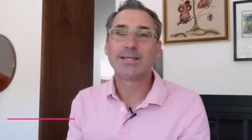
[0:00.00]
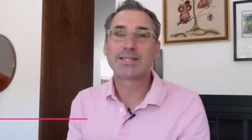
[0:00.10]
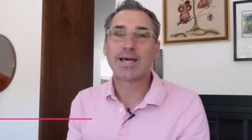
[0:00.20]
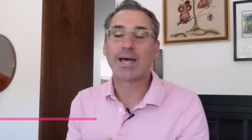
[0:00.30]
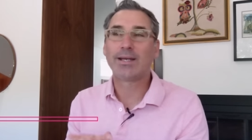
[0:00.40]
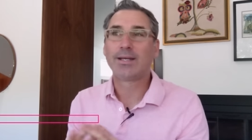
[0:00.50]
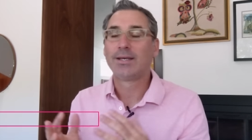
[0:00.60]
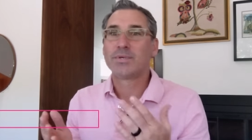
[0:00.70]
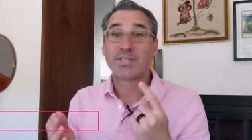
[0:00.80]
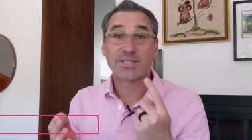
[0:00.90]
is that
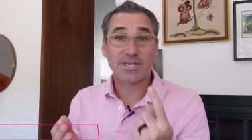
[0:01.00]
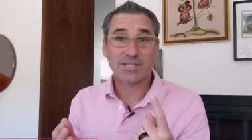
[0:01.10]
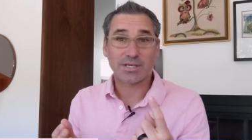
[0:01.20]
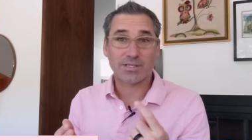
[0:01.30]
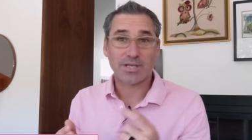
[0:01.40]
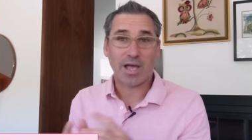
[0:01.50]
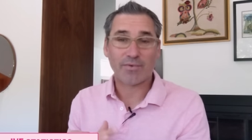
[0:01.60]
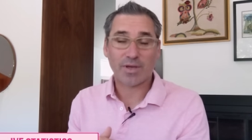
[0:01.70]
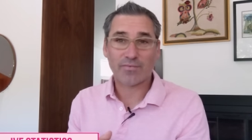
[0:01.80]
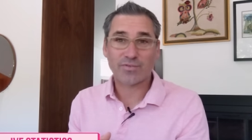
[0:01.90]
statistics,
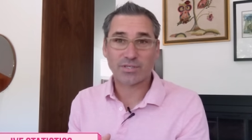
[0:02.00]
IVF